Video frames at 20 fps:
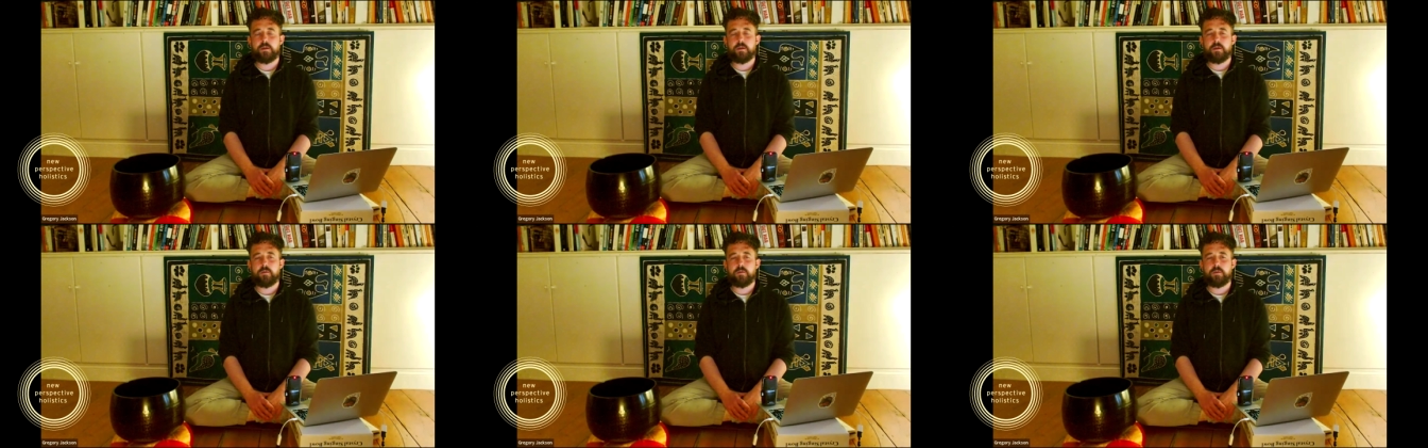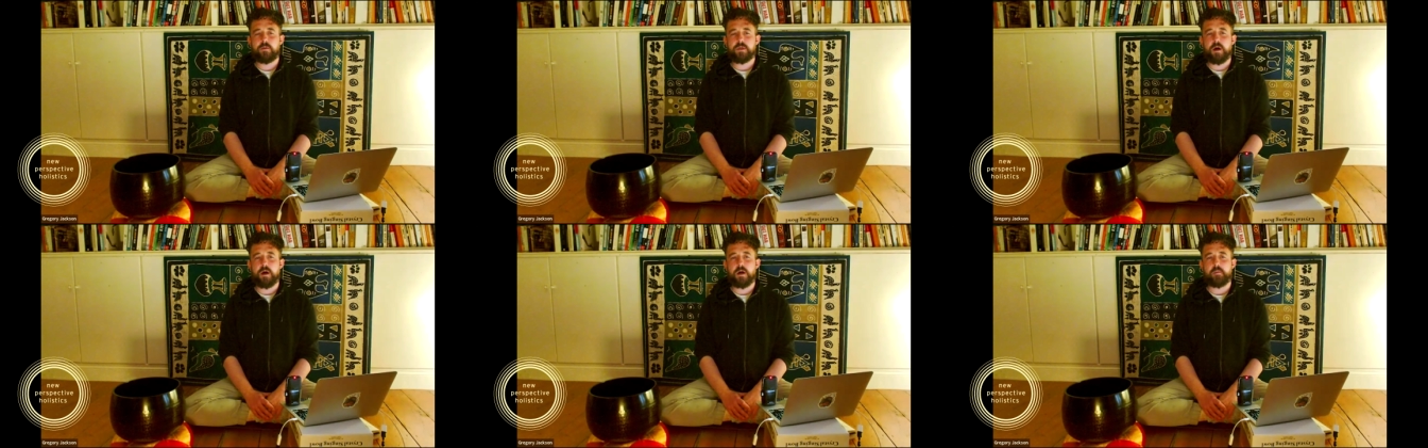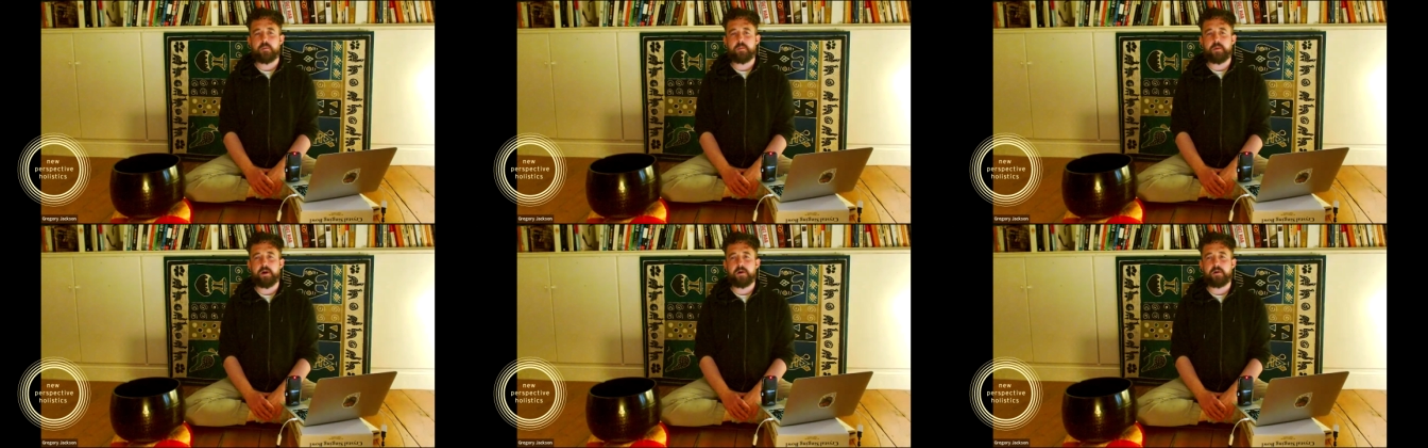We
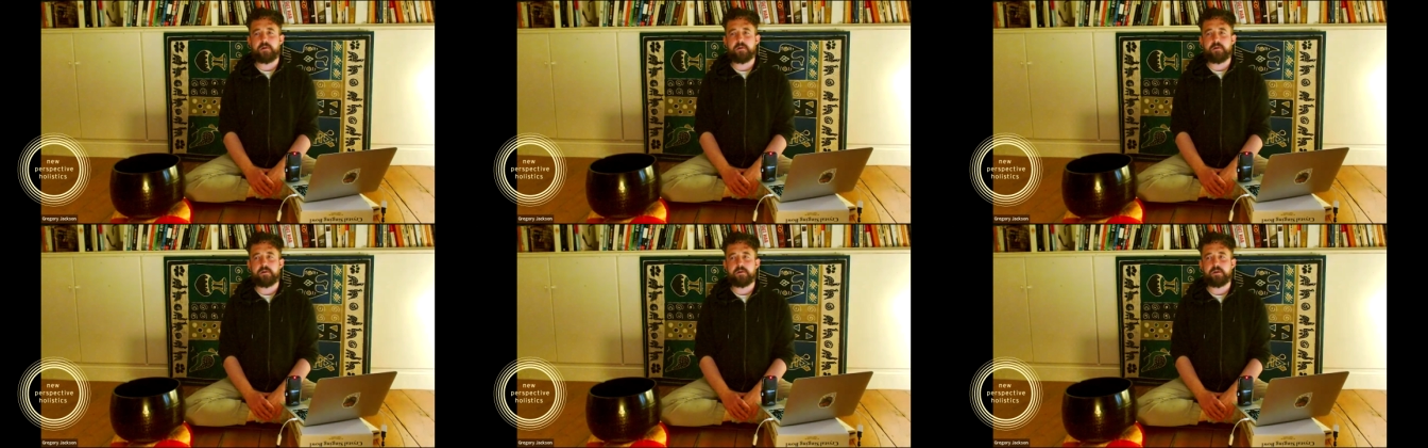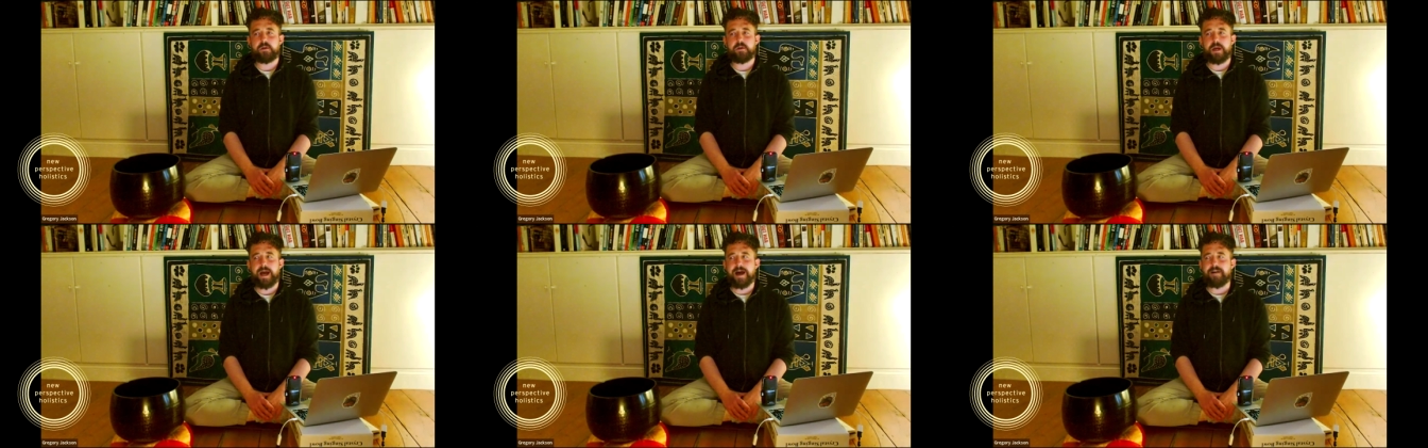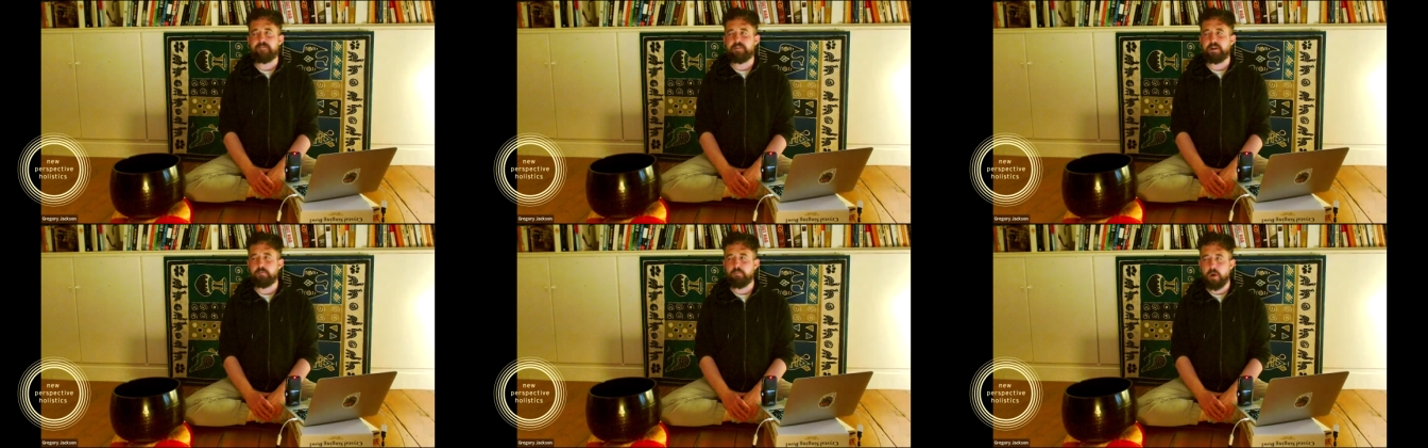talk about
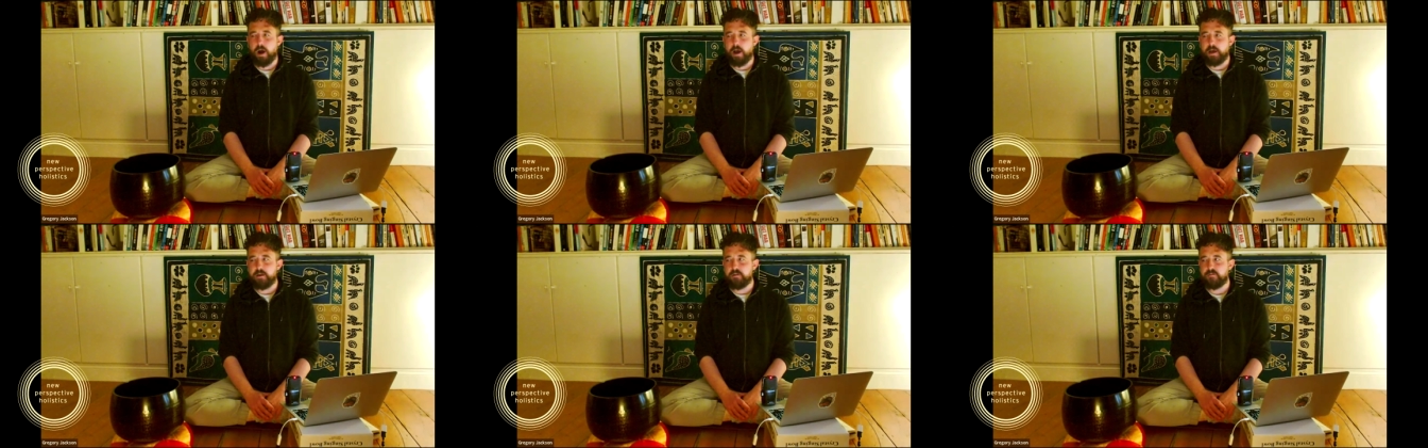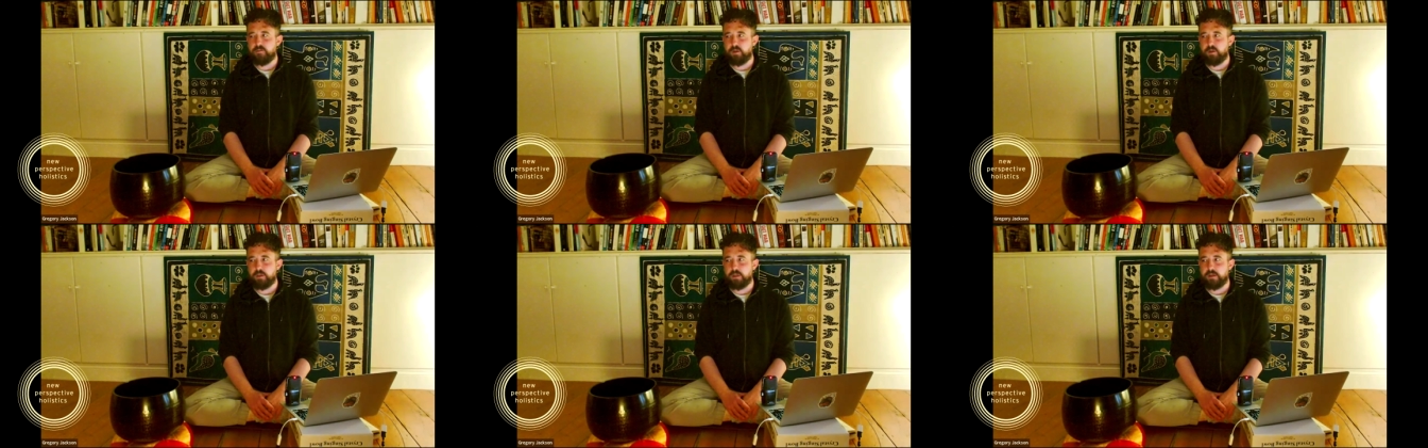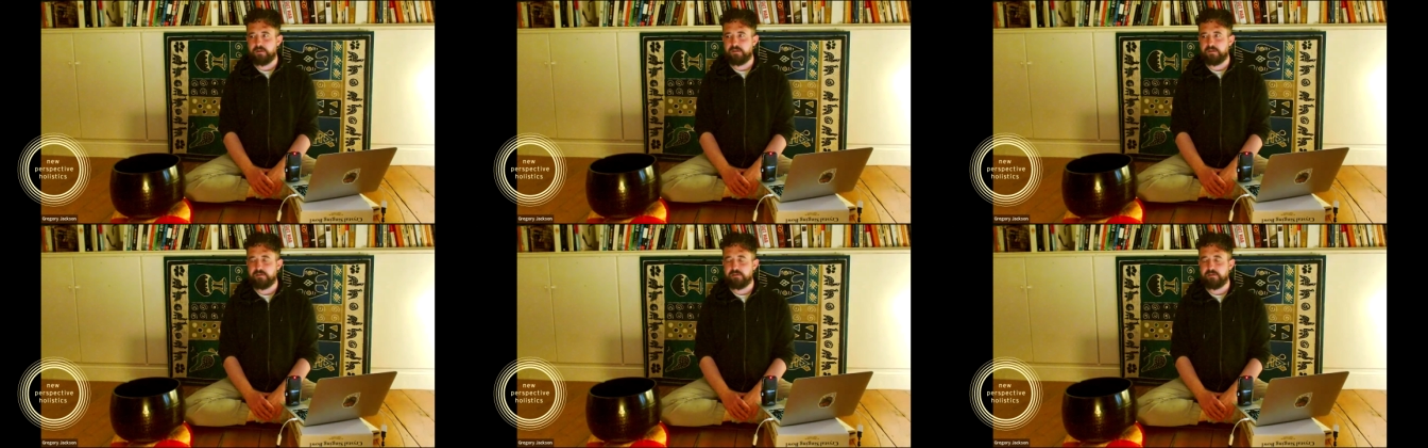having
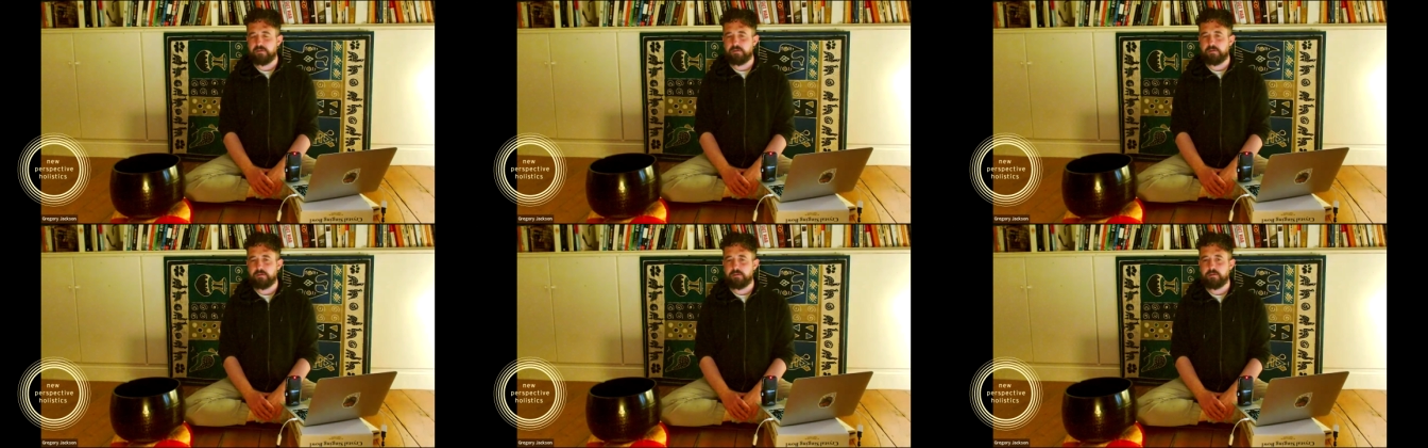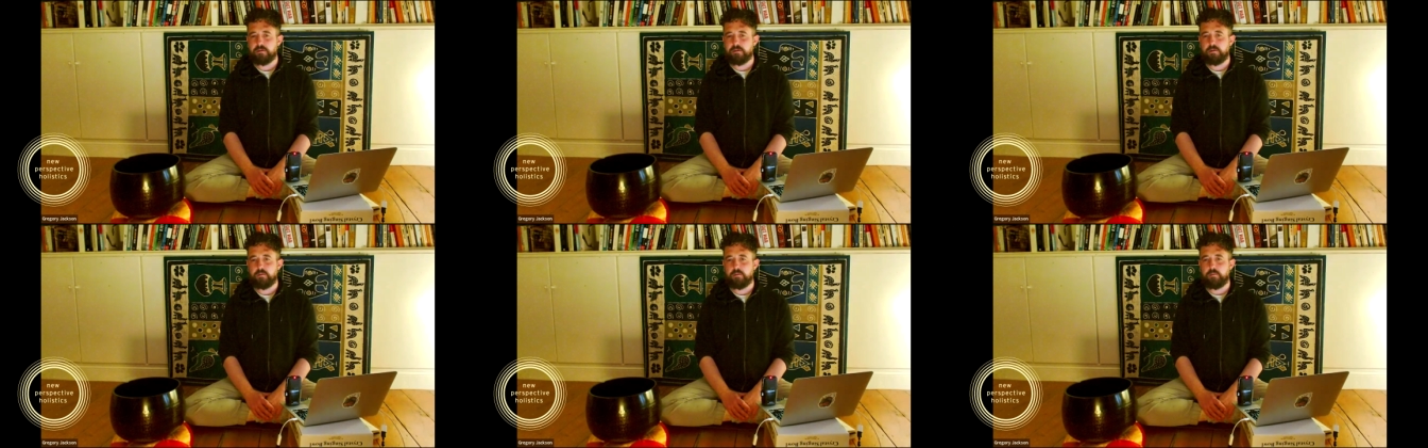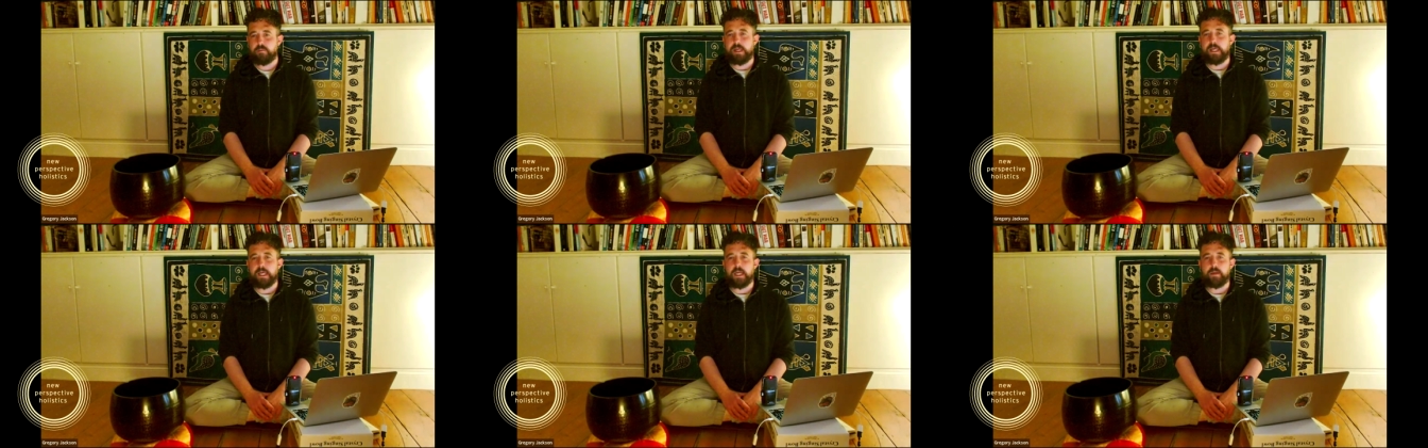mindfulness,
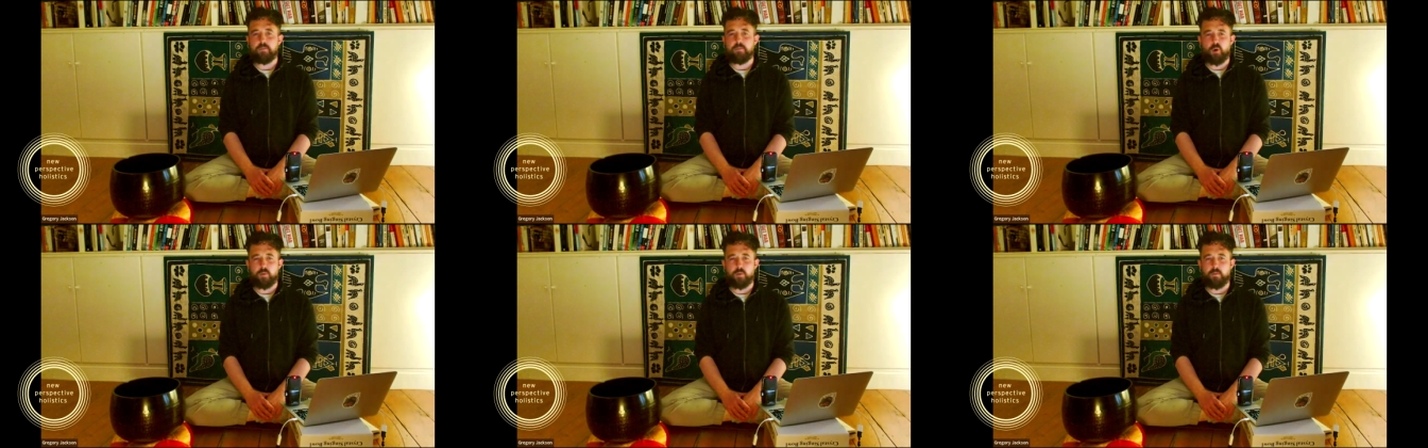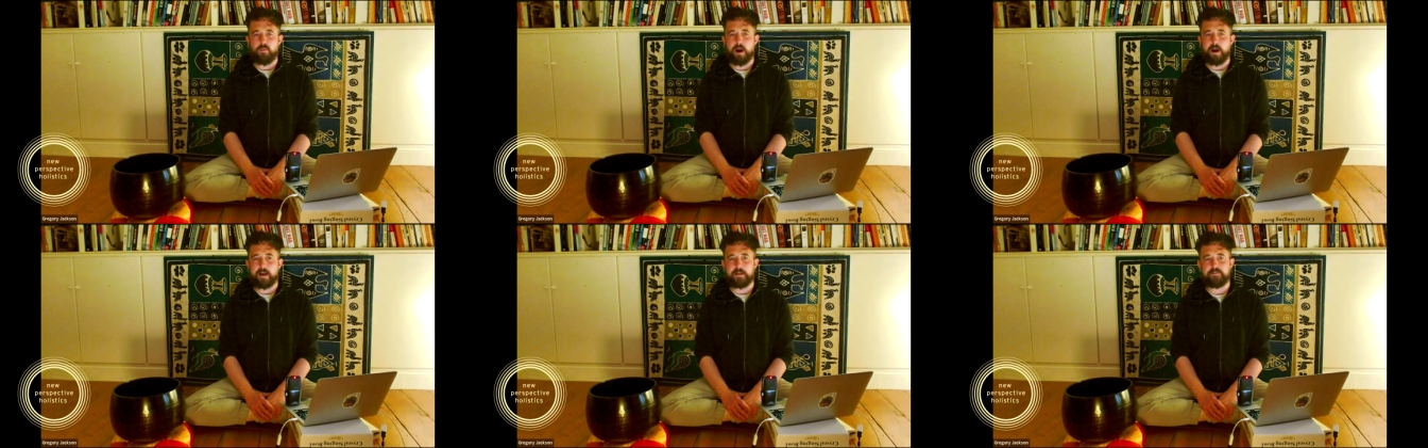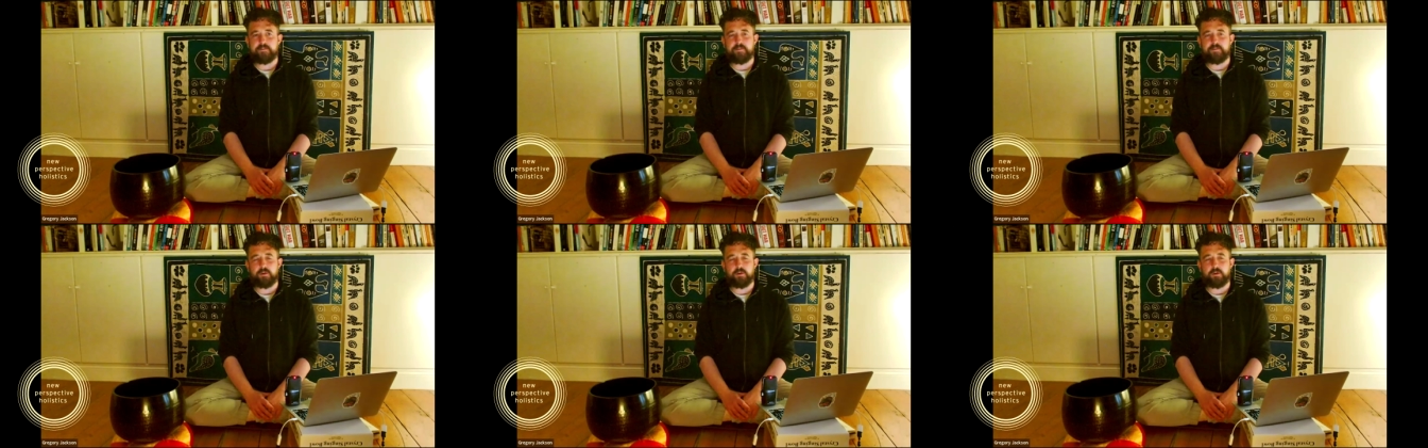being more
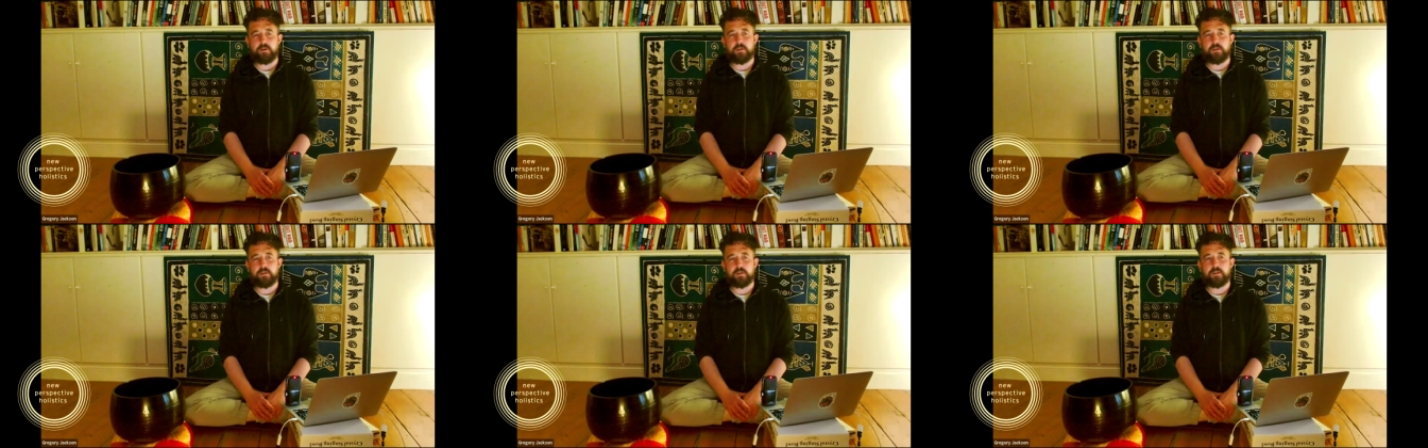mindful,